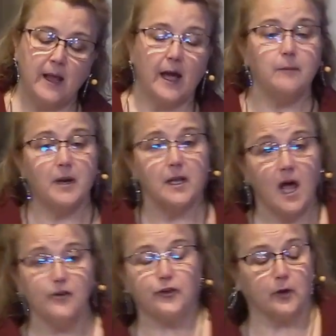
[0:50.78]
And my
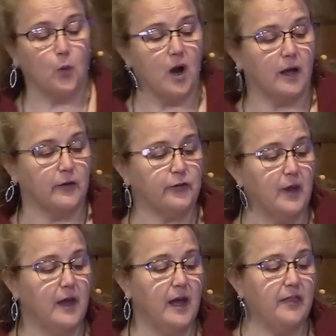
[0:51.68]
logic was
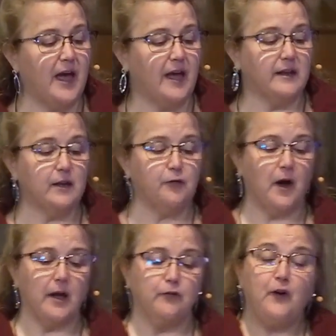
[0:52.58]
that if
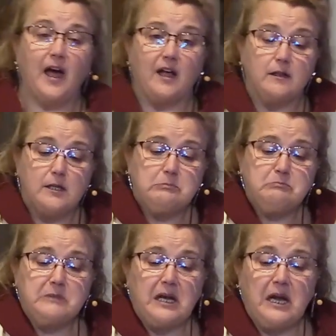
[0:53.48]
I fell,
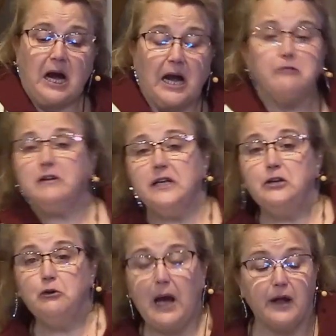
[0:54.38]
I really
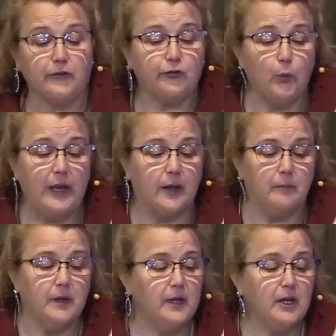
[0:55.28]
knew how to
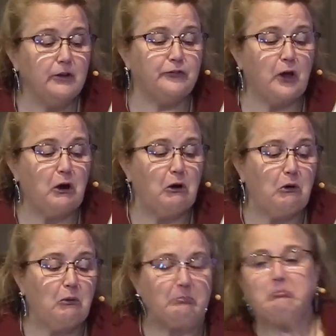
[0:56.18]
swim,
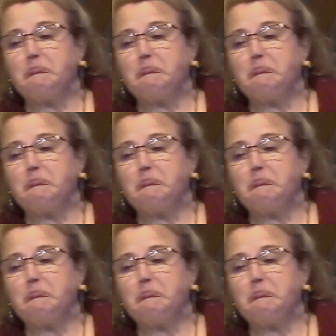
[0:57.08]
so